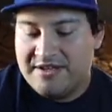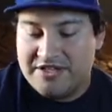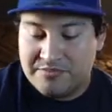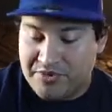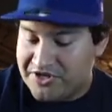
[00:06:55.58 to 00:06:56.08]

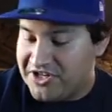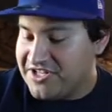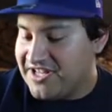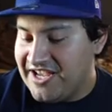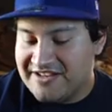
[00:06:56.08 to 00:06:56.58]
There's butt
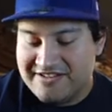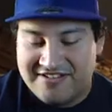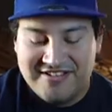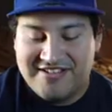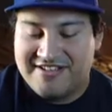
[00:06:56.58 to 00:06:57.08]
cheeks again.
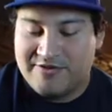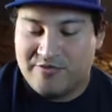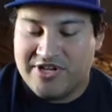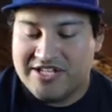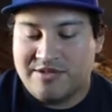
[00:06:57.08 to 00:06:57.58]

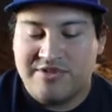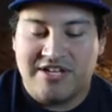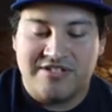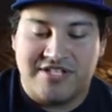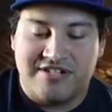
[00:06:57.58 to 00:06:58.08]
We got something
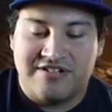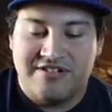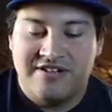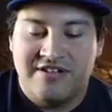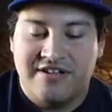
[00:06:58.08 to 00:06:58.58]
else in here.
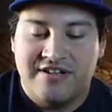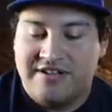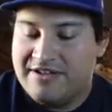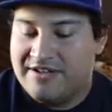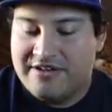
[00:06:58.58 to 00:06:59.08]

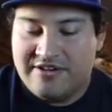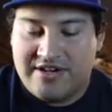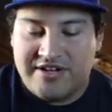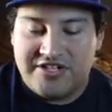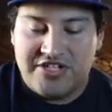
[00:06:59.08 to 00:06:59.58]
All
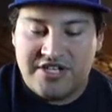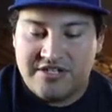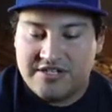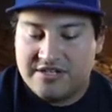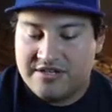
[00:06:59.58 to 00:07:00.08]
right,
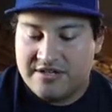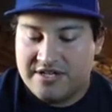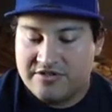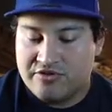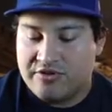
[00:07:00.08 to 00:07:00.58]
Shinx,
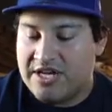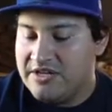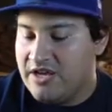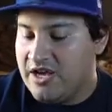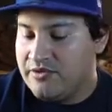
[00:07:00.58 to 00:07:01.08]

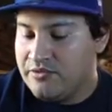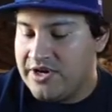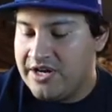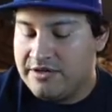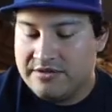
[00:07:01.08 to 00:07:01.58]
Dreadnought
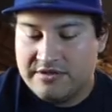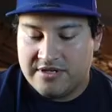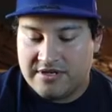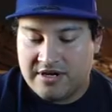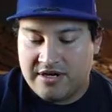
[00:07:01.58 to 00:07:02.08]
rare,
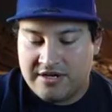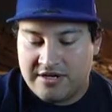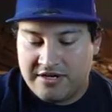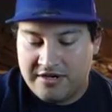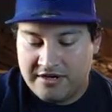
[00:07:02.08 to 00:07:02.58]

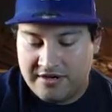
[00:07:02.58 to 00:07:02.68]
RNR.